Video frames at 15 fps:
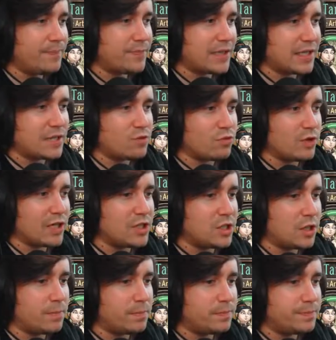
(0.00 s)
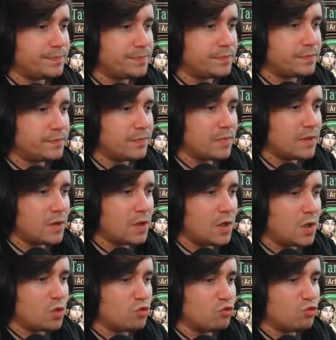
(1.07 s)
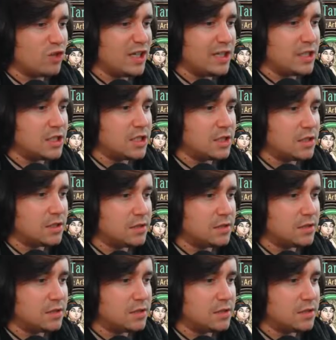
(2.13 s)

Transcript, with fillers: They just rage up. Rage.